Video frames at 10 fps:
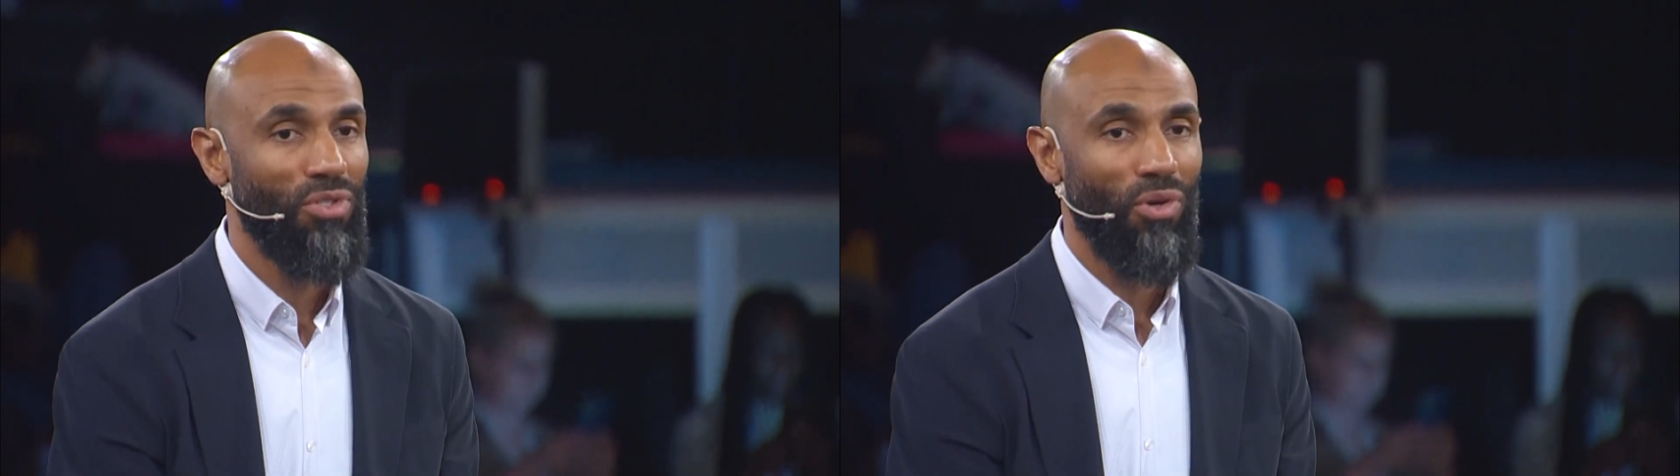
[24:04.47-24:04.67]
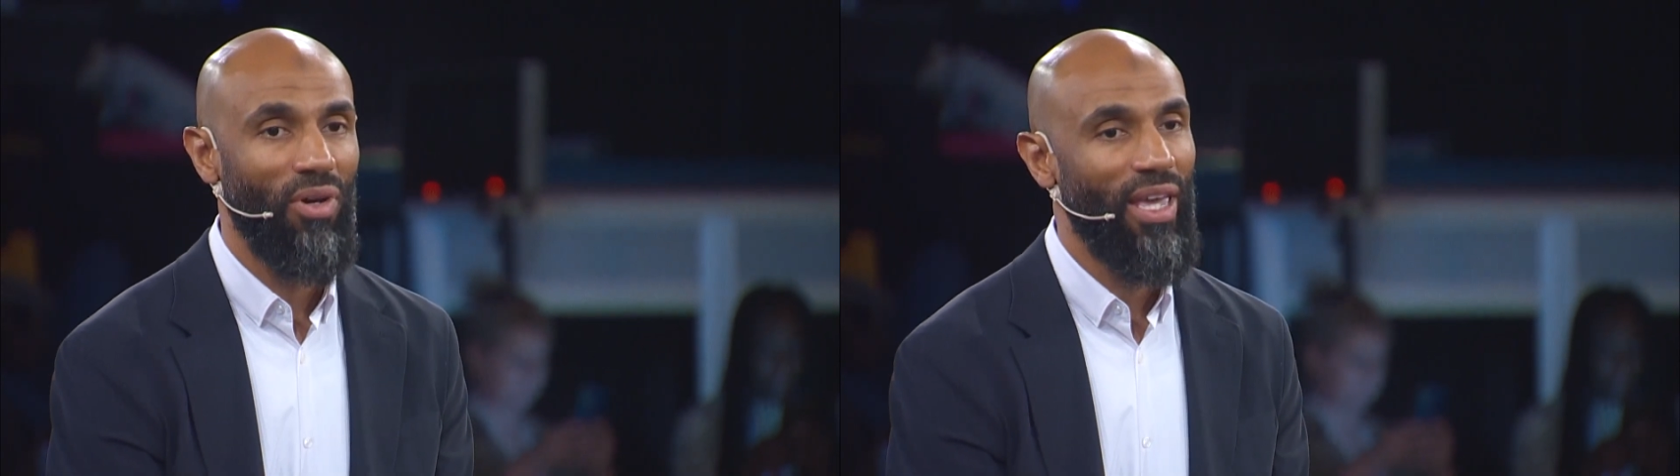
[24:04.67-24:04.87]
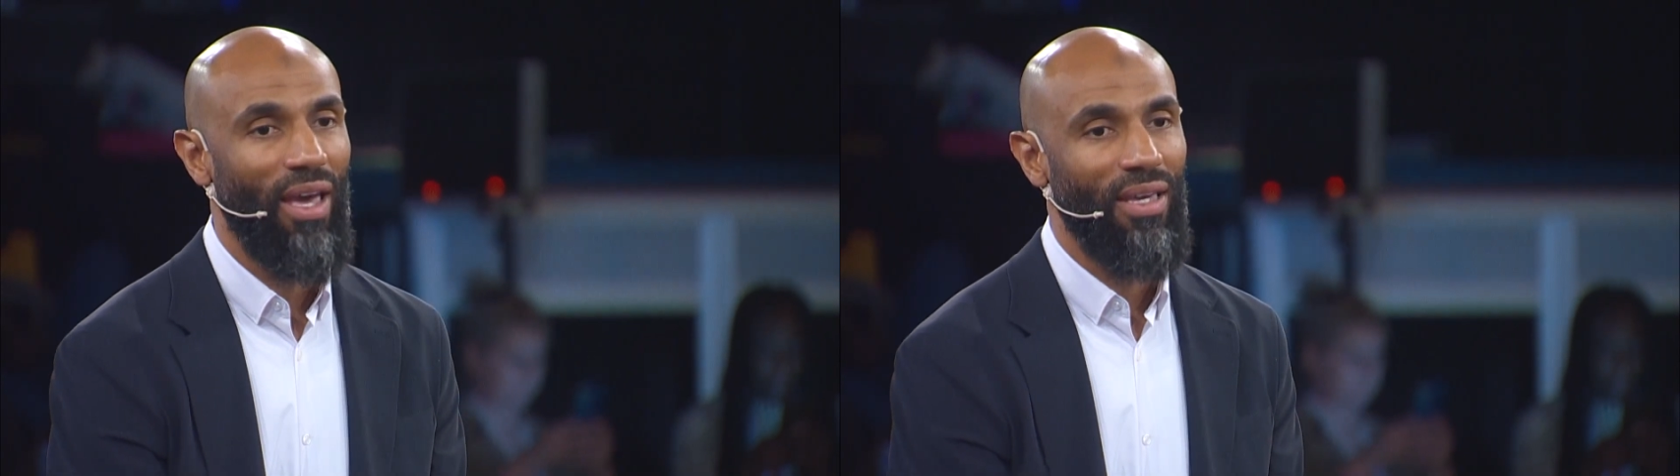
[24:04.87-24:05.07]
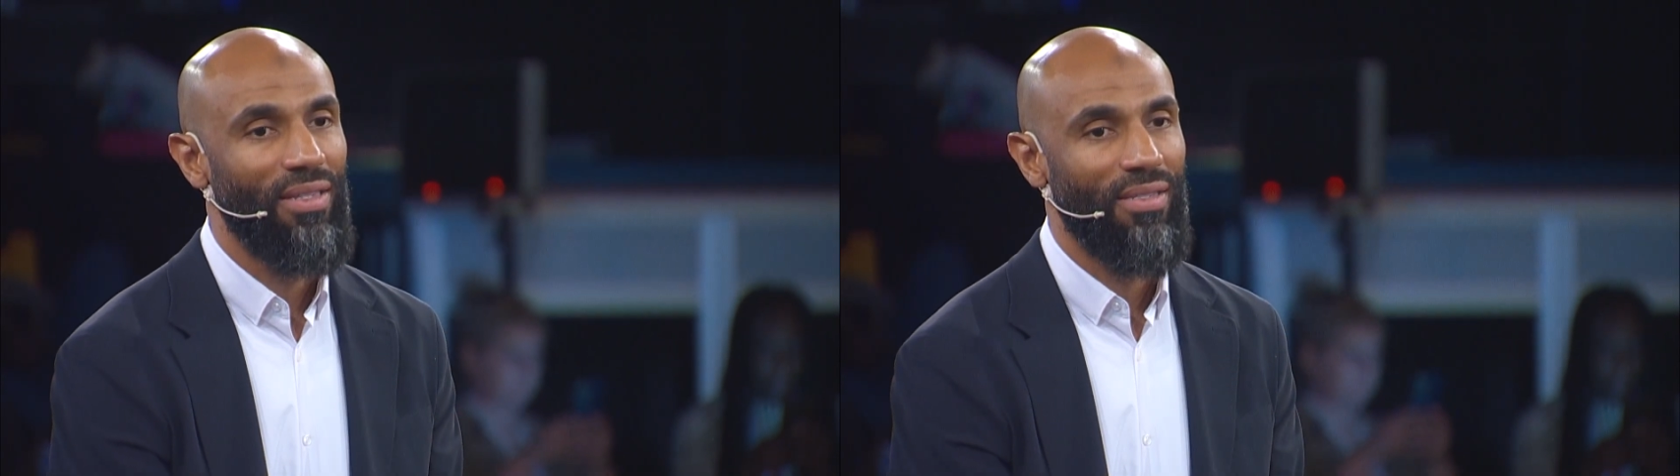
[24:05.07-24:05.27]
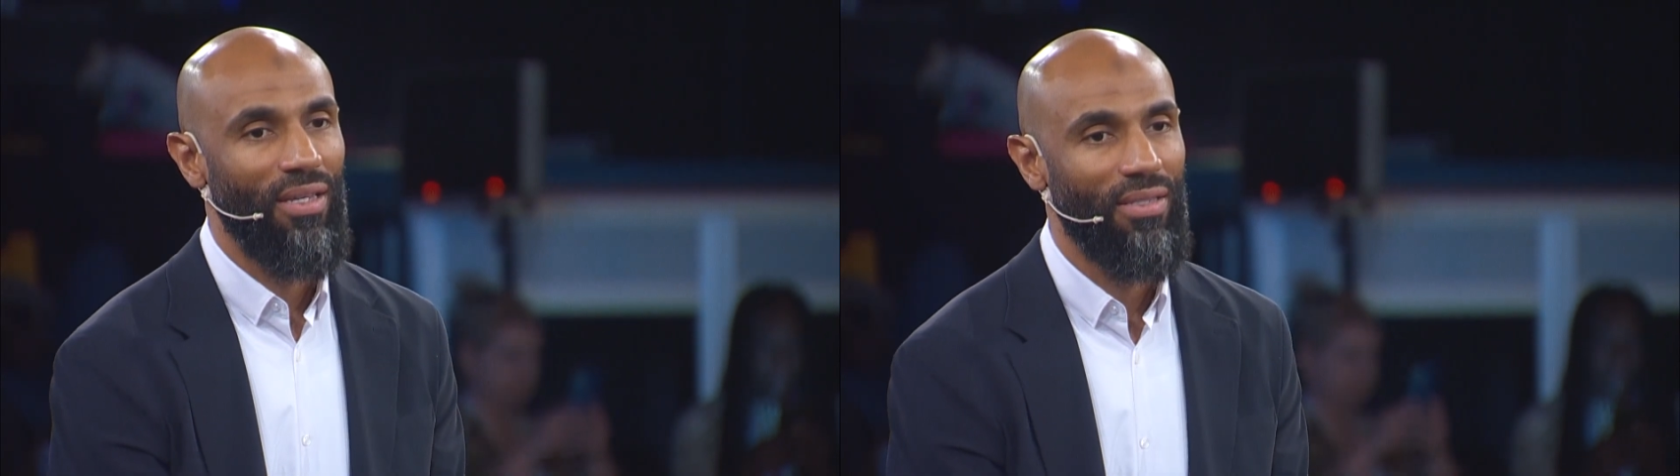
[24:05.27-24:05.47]
So yeah,
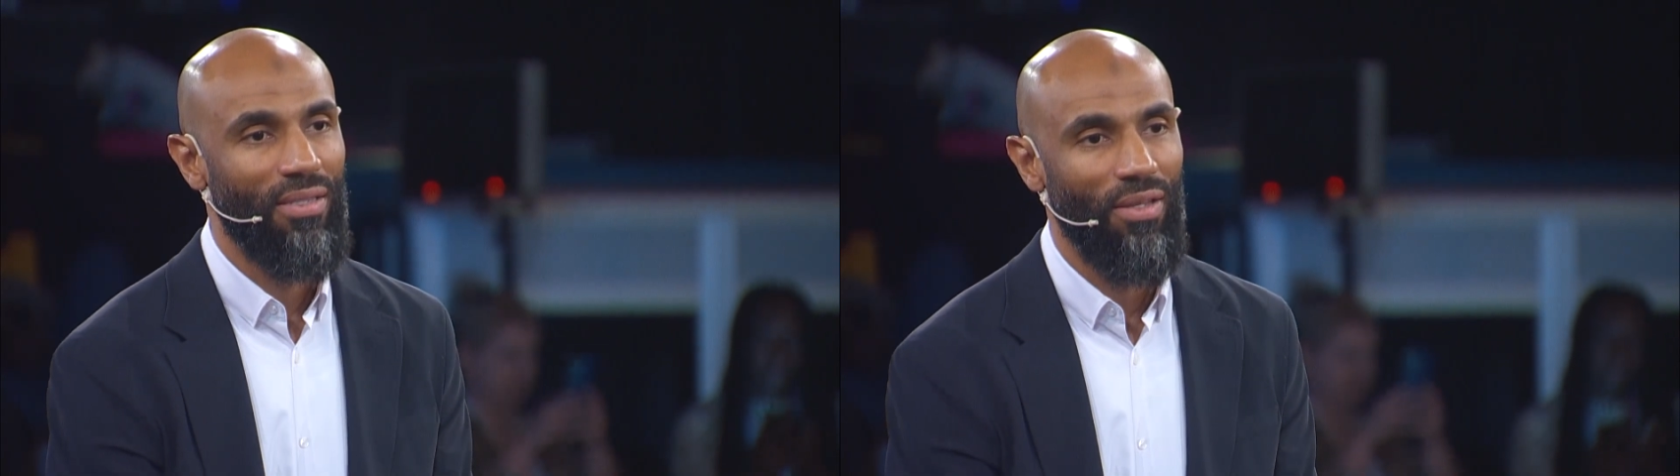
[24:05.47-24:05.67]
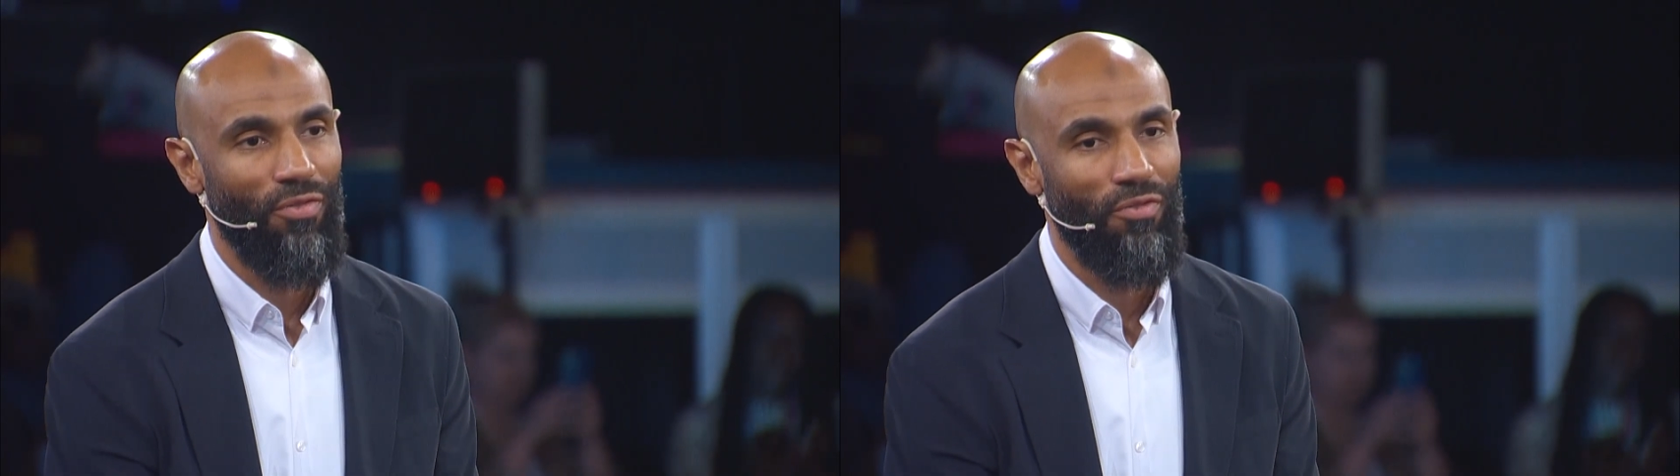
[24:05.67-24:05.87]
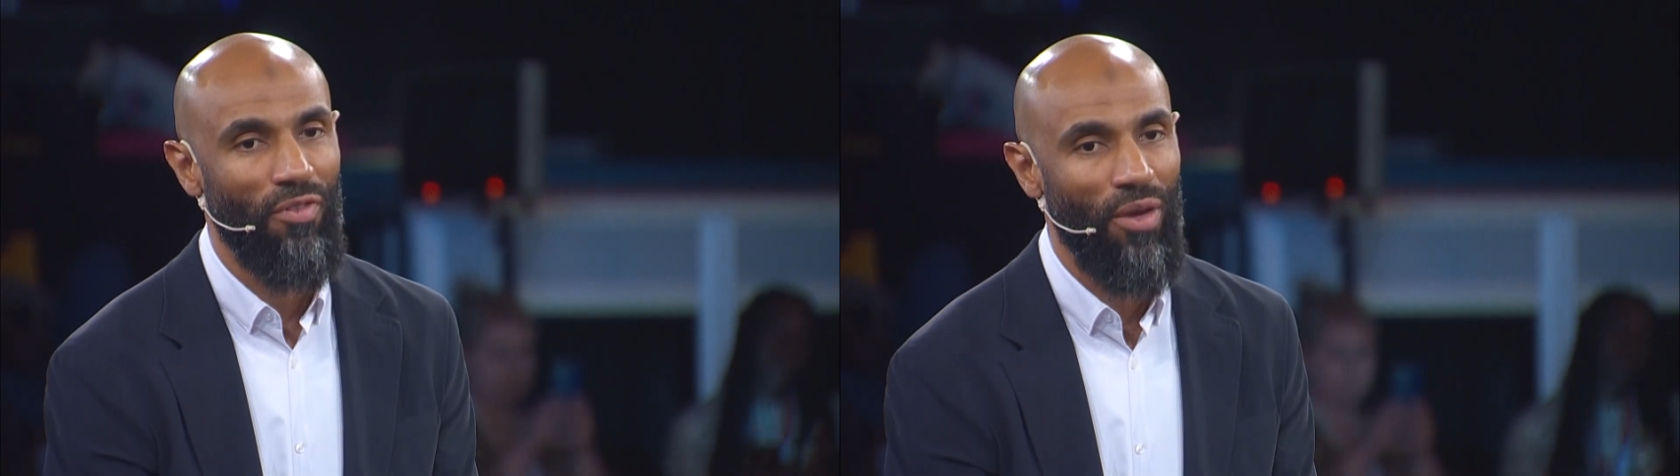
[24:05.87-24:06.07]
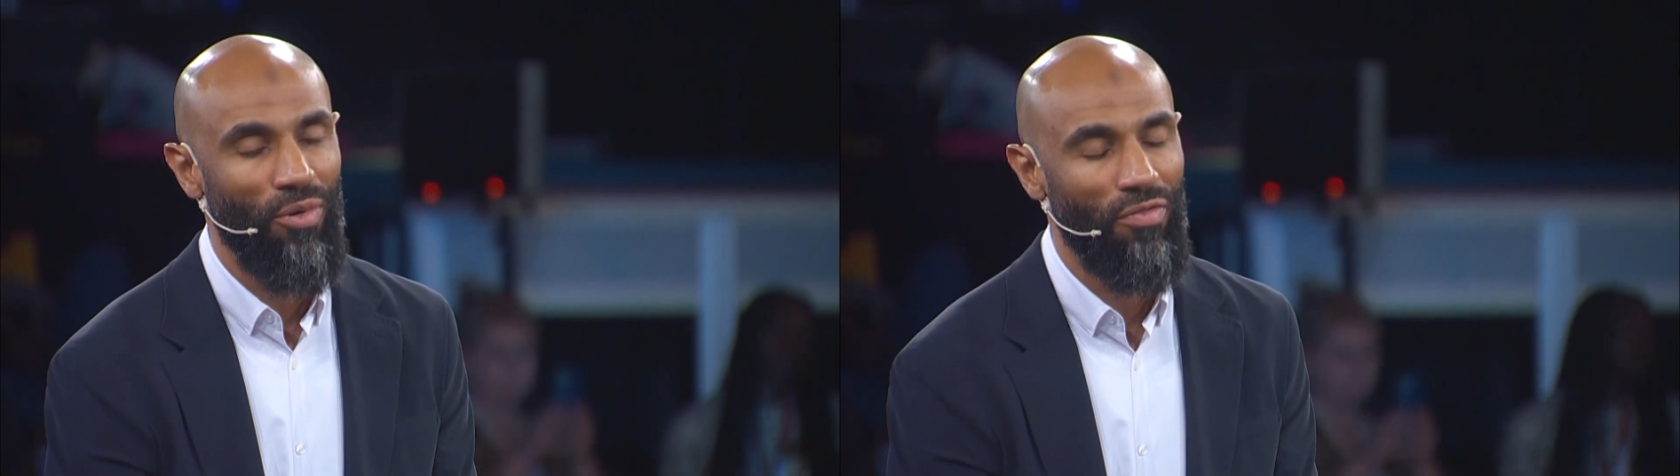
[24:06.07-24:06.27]
it's a very,